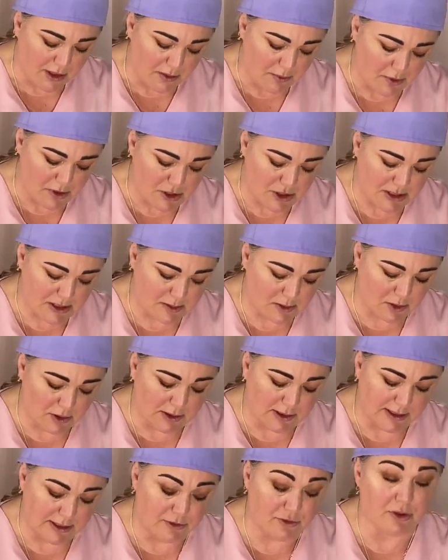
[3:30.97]
which has
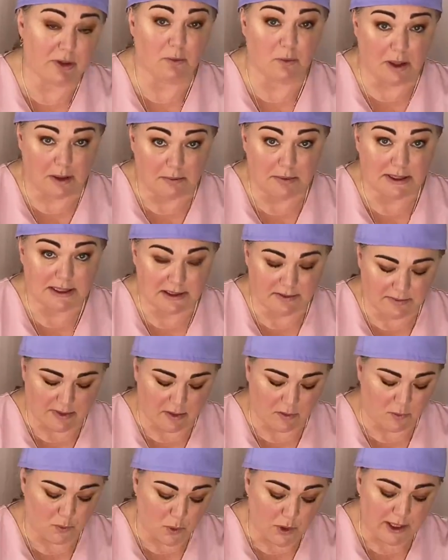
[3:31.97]
got literally 1%
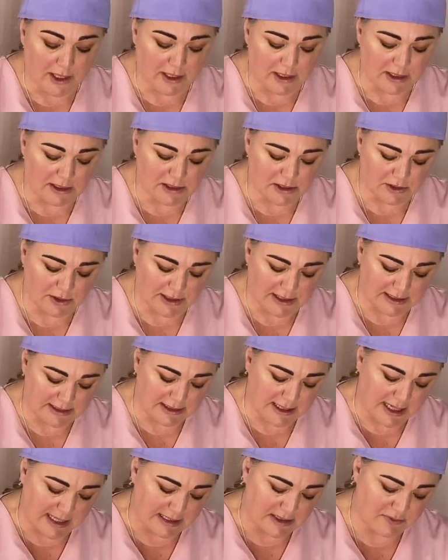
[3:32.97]
of water in it, so it
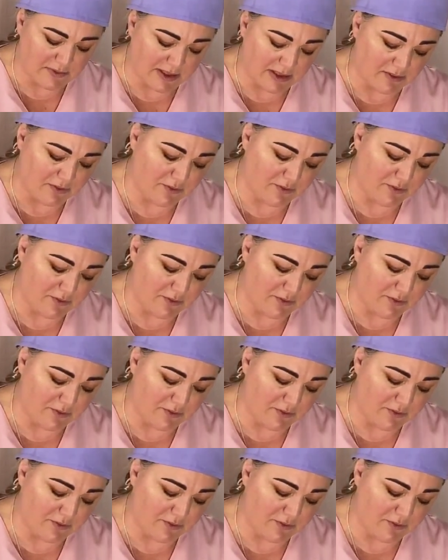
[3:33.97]
doesn't activate the